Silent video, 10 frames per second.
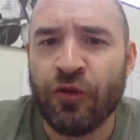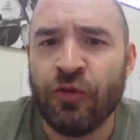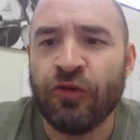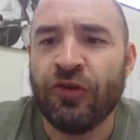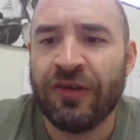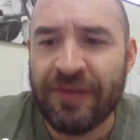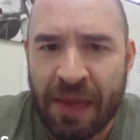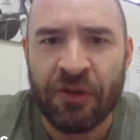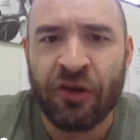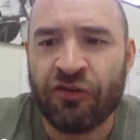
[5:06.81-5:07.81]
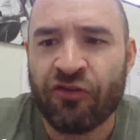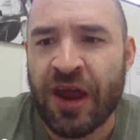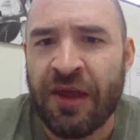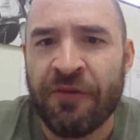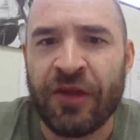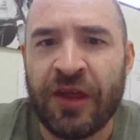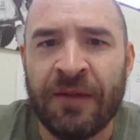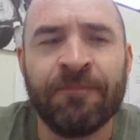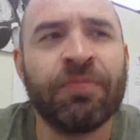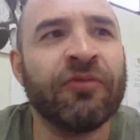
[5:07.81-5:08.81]
to demonstrate
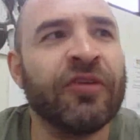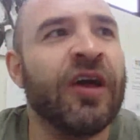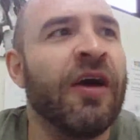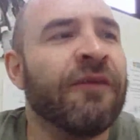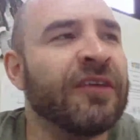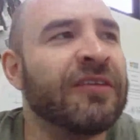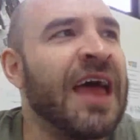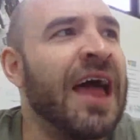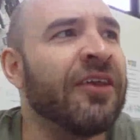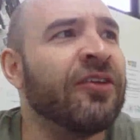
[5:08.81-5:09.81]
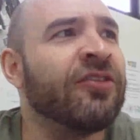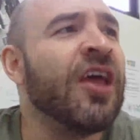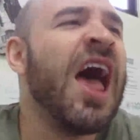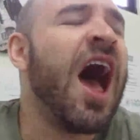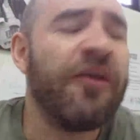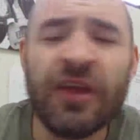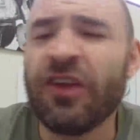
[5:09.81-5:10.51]
the standards.